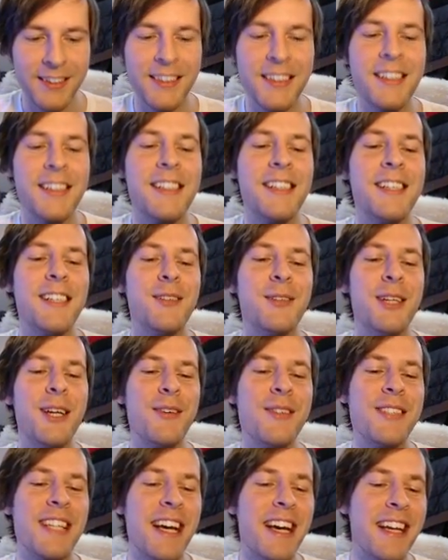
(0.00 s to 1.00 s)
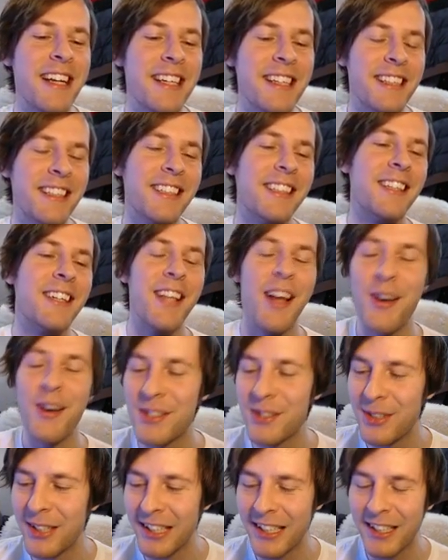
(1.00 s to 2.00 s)
Oh, we almost had it. Oh, that
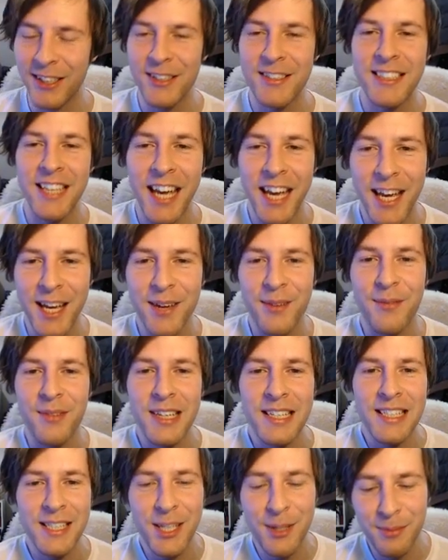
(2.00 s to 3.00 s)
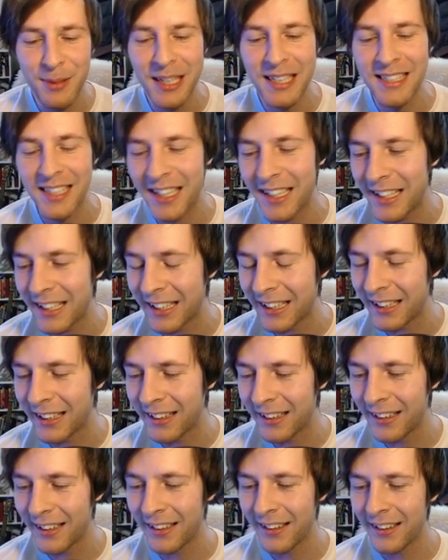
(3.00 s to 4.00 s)
was a really close game. Super
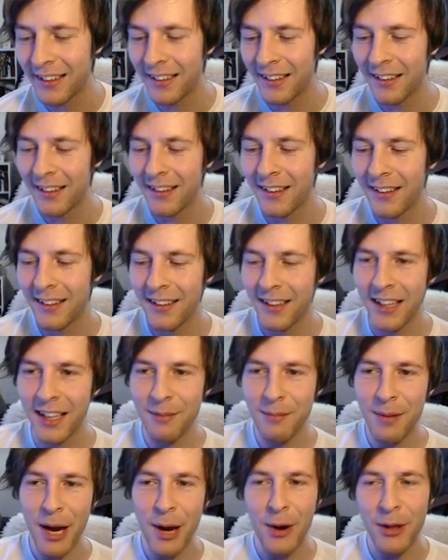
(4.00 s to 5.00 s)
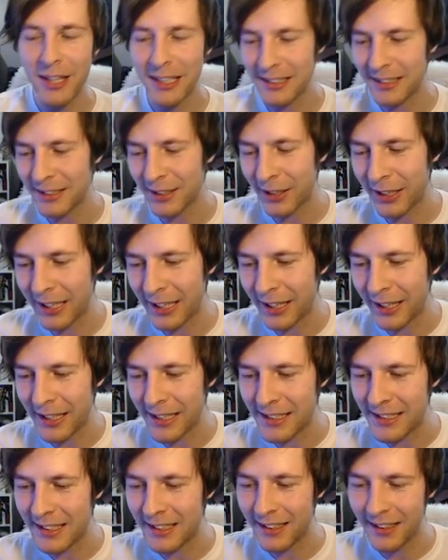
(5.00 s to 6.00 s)
exciting. And bioethics is going to kill
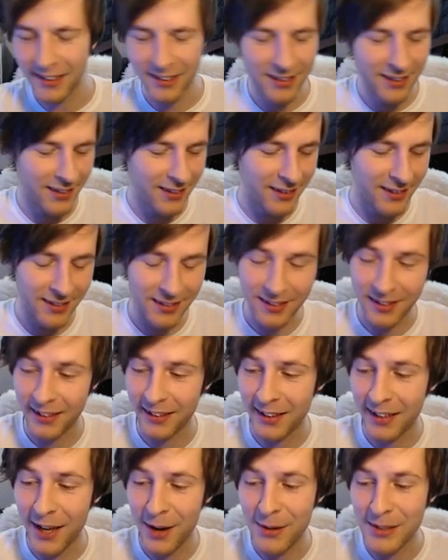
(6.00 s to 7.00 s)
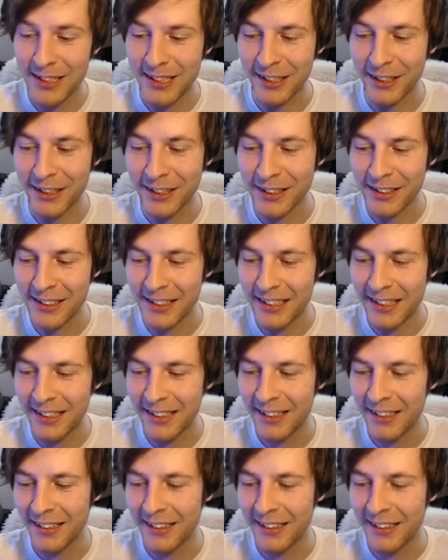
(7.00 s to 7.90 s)
us. That was close.